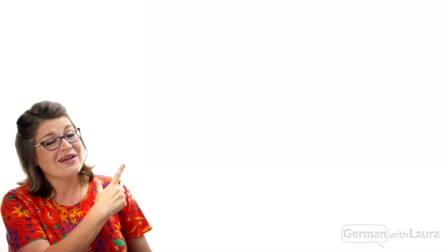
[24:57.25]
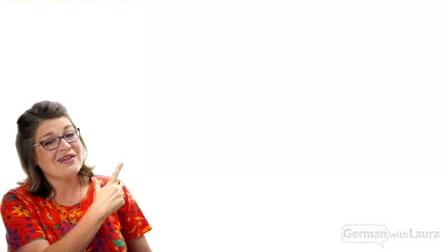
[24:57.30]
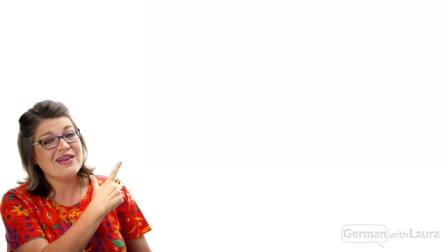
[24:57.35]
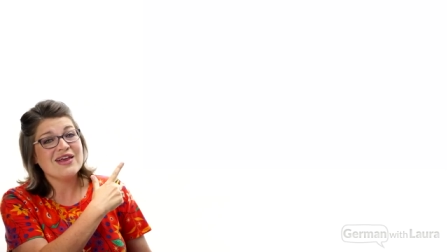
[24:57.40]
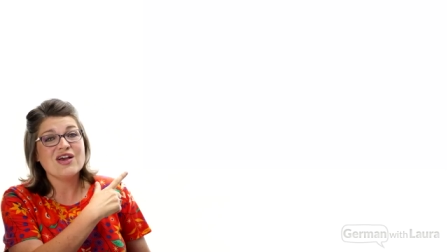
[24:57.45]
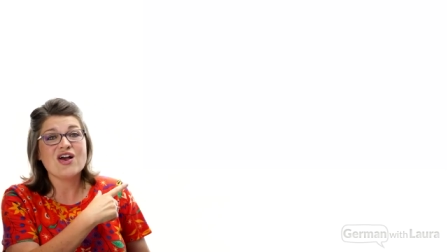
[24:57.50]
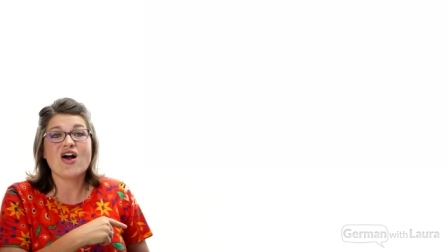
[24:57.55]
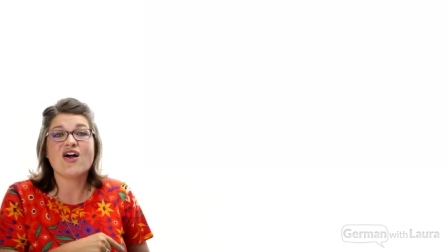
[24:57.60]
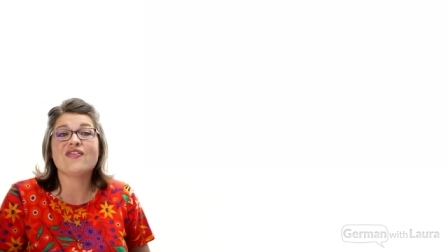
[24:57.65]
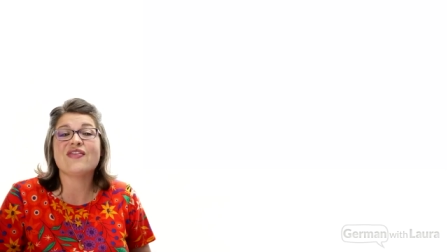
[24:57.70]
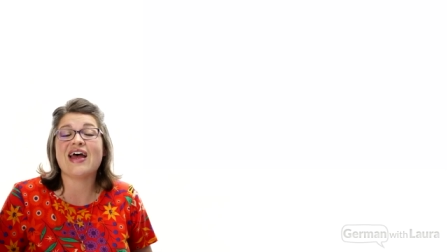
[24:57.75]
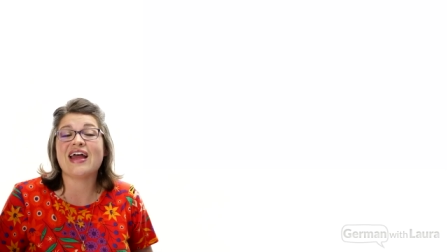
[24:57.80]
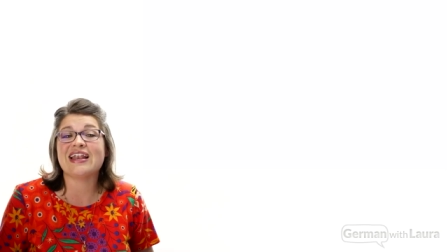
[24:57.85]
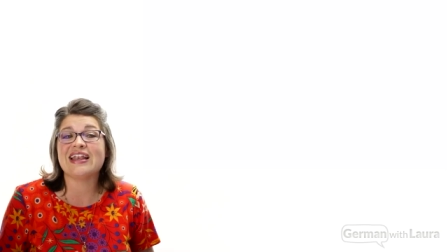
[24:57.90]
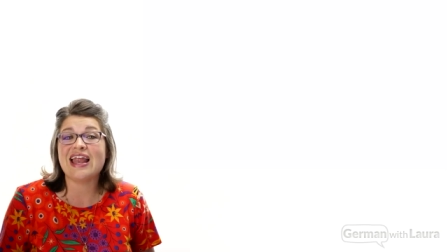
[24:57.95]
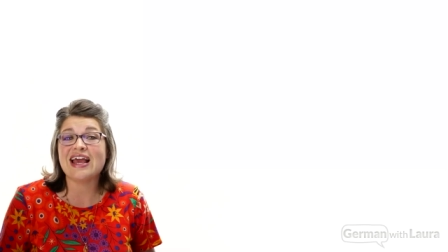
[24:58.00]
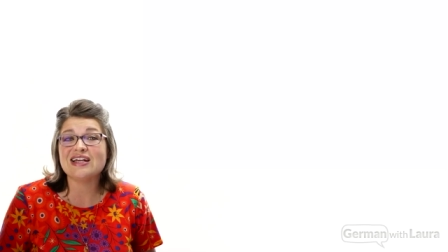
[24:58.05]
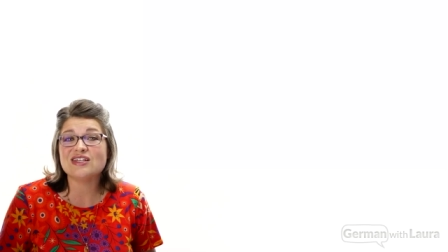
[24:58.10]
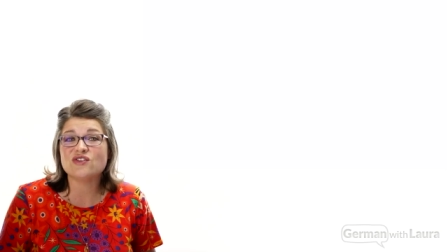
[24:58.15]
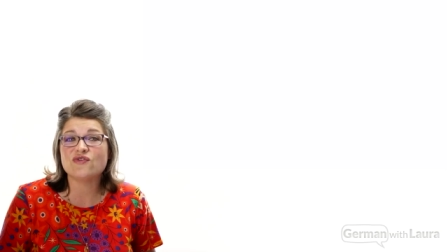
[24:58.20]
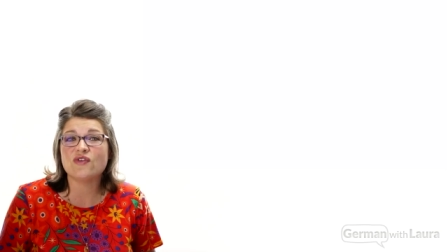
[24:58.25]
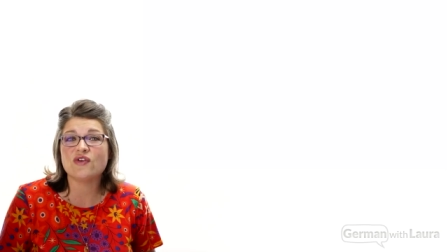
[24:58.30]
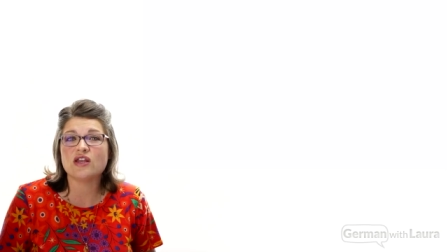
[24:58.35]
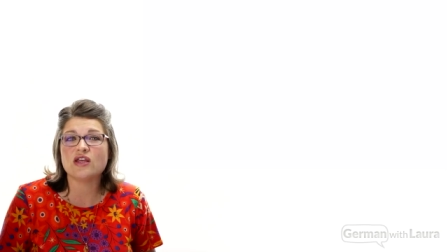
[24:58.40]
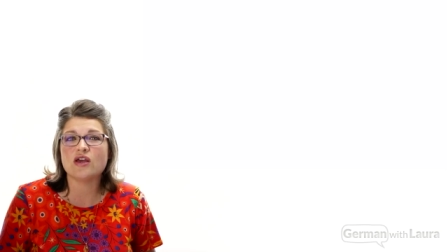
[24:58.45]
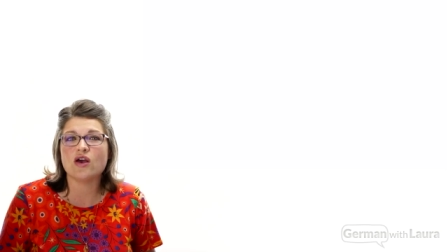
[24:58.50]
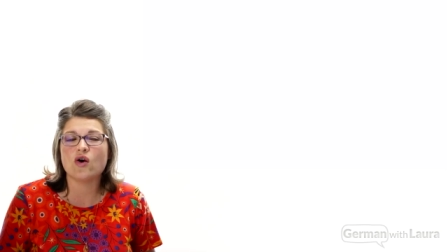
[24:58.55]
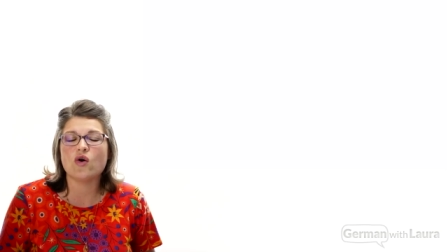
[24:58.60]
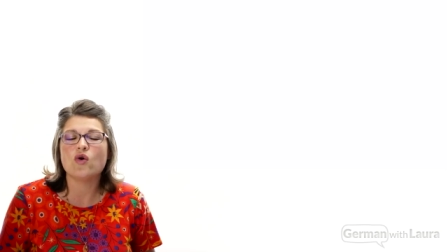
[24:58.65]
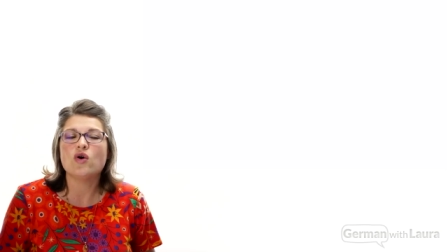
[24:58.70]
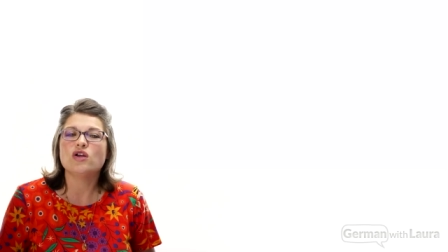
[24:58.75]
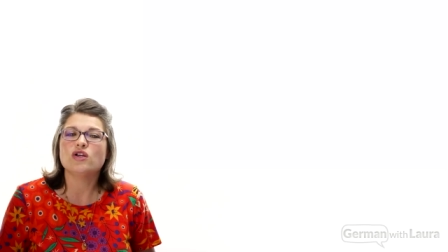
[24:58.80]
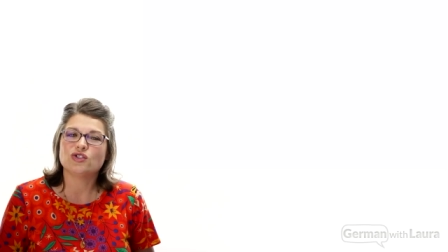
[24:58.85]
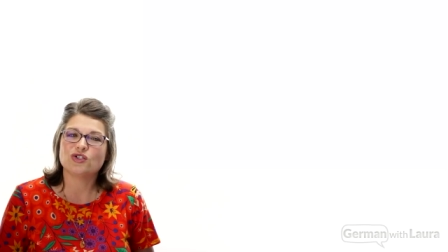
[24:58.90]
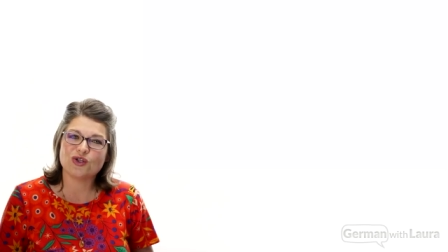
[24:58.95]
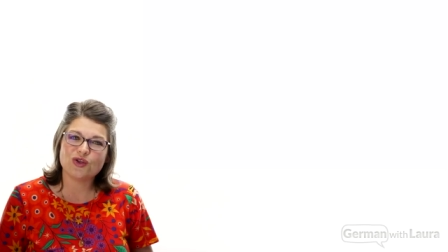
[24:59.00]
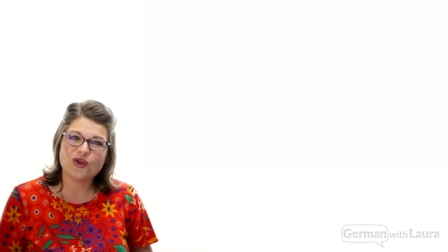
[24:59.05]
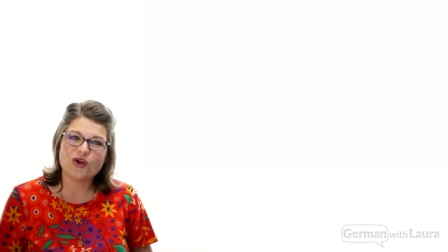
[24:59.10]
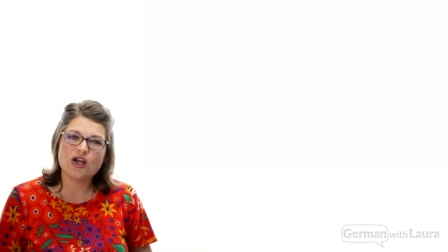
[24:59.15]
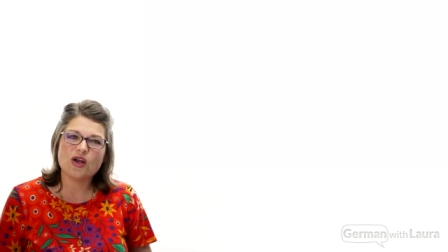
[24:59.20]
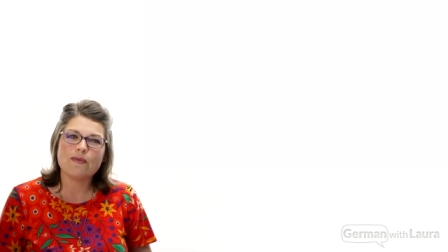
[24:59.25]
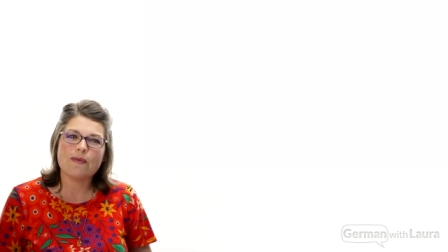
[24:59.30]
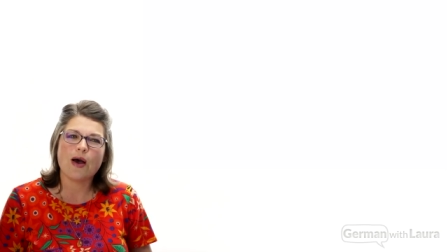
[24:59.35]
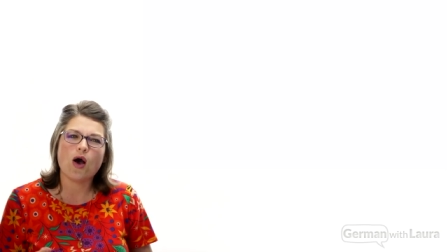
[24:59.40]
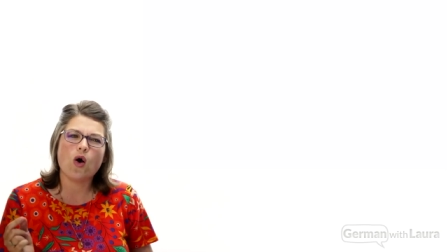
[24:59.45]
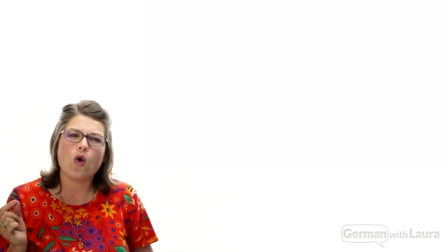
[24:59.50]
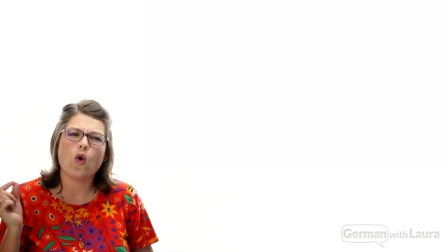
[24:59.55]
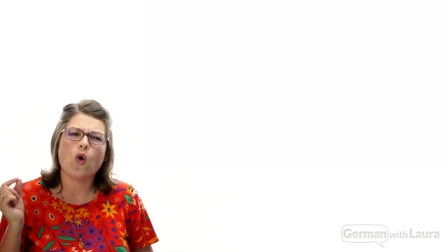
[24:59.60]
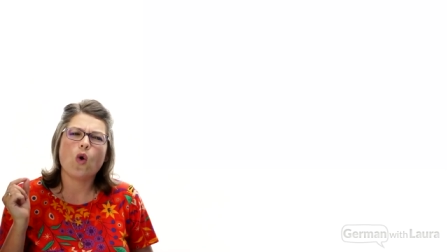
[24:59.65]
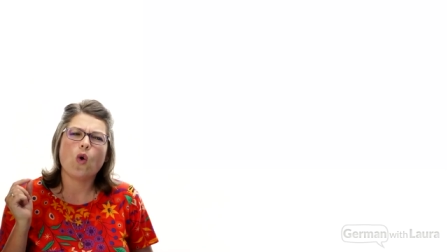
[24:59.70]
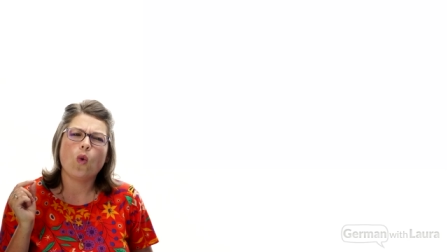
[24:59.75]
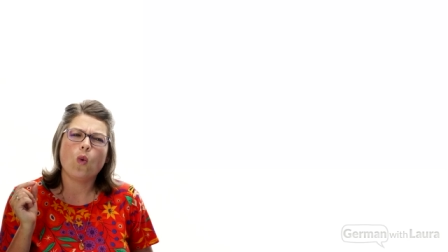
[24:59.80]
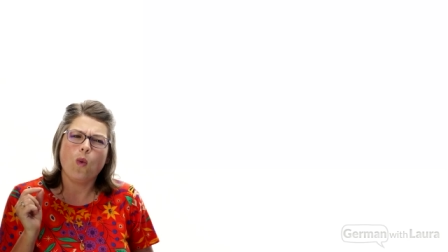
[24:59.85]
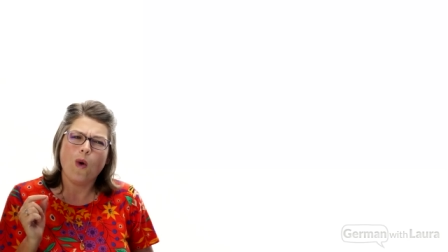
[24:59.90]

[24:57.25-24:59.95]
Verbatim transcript: Click on that next video to learn about